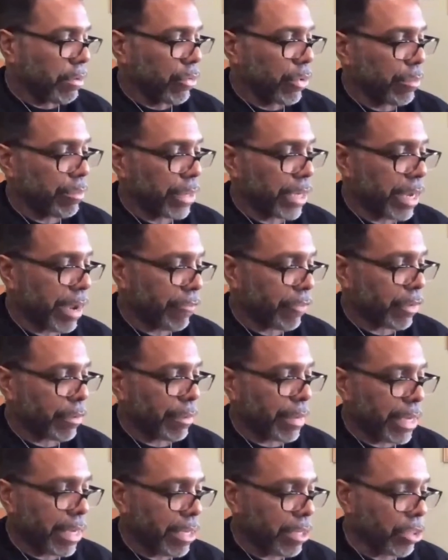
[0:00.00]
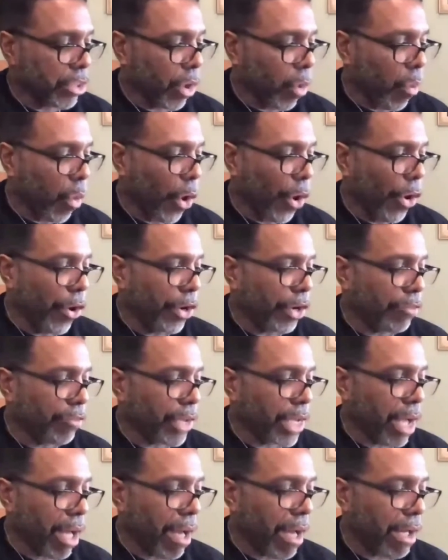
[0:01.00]
Repeat after me. The word
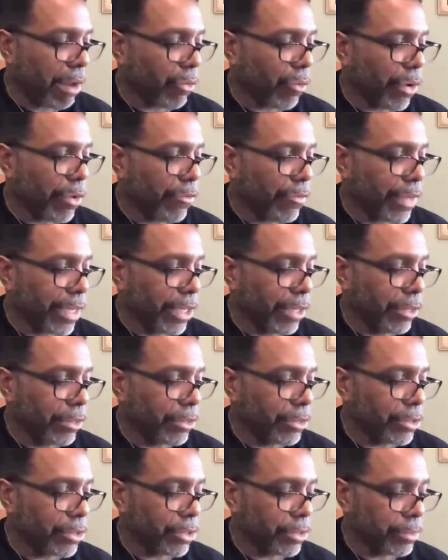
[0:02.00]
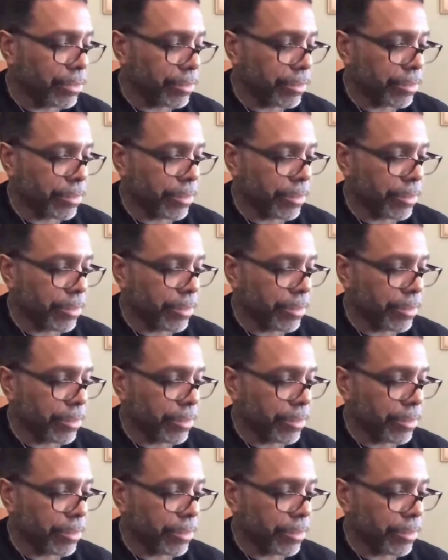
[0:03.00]
of God reveals